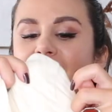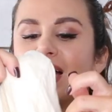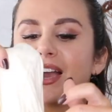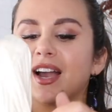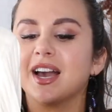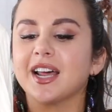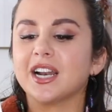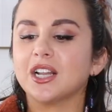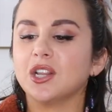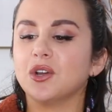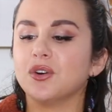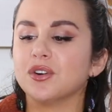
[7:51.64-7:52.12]
I
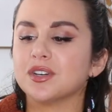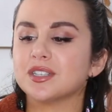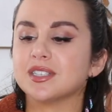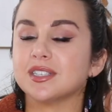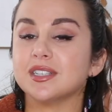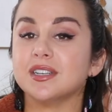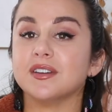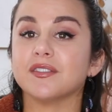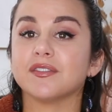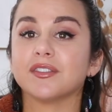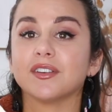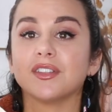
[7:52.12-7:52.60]
got a long
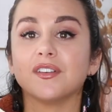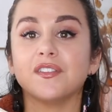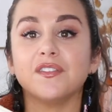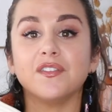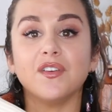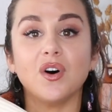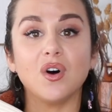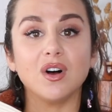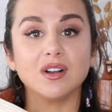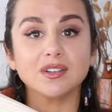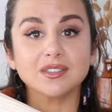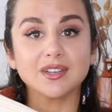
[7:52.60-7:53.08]
sleeve for the
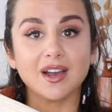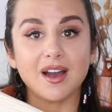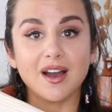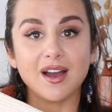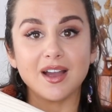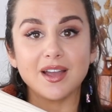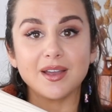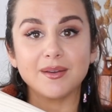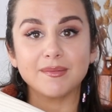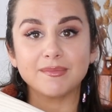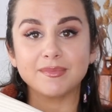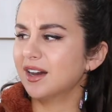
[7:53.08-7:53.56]
fall
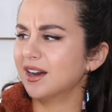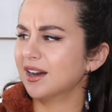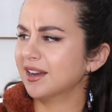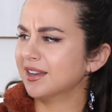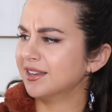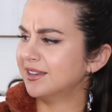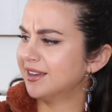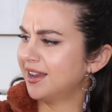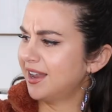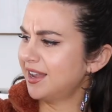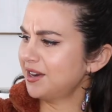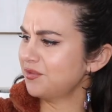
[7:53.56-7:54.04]
time.
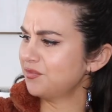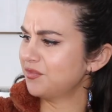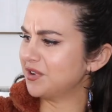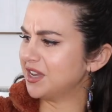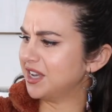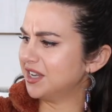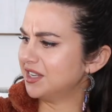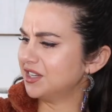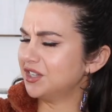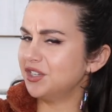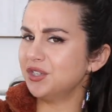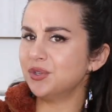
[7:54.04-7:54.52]
Again, I'm
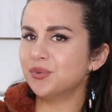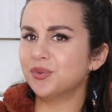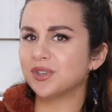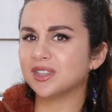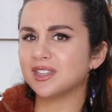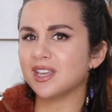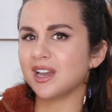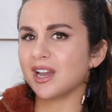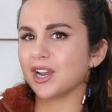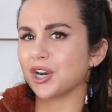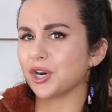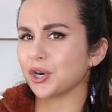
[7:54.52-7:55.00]
hitting you
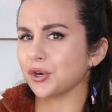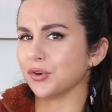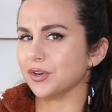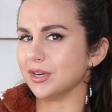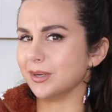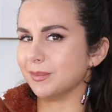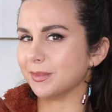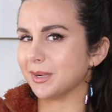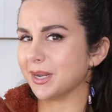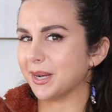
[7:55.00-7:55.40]
with that cream